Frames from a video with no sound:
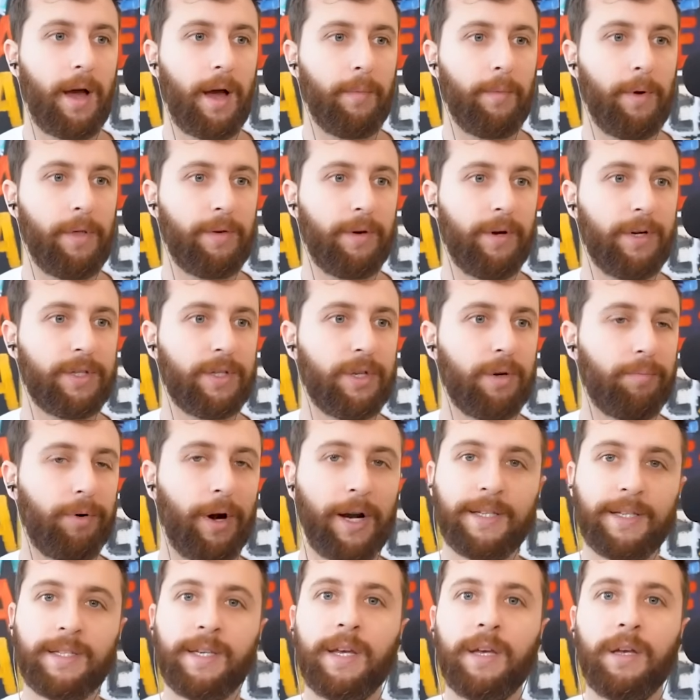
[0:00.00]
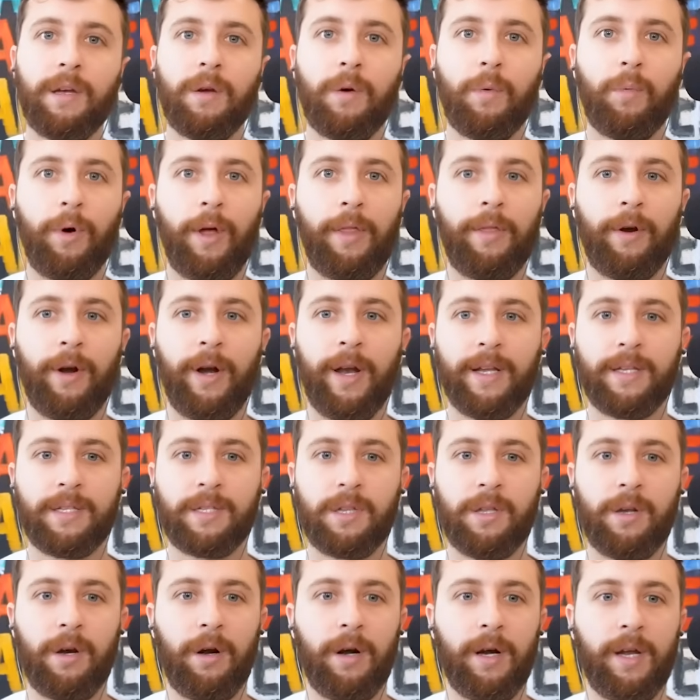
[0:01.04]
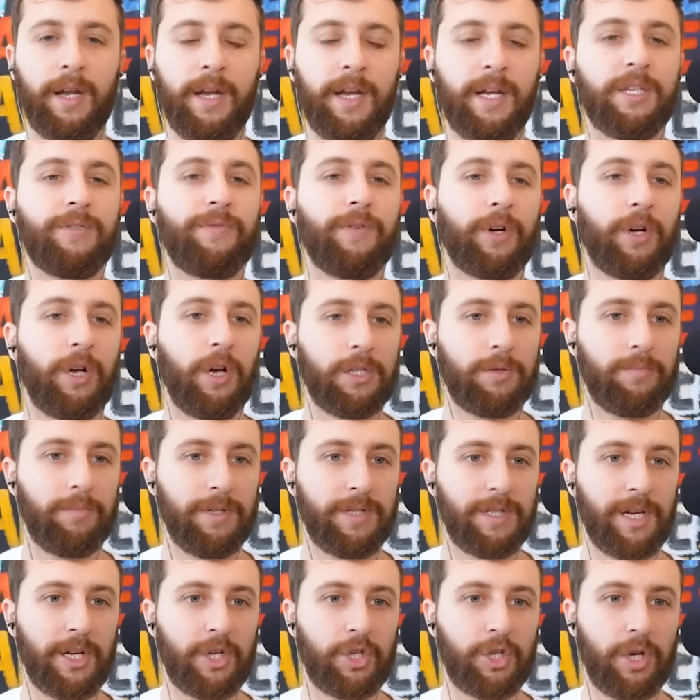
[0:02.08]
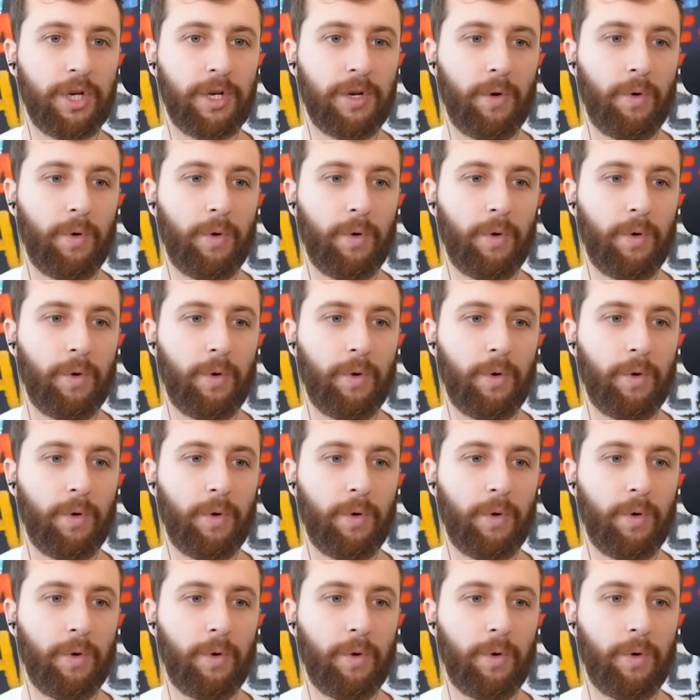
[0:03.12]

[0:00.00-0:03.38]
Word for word: whether it's their pricing, whether it's their ease for customization,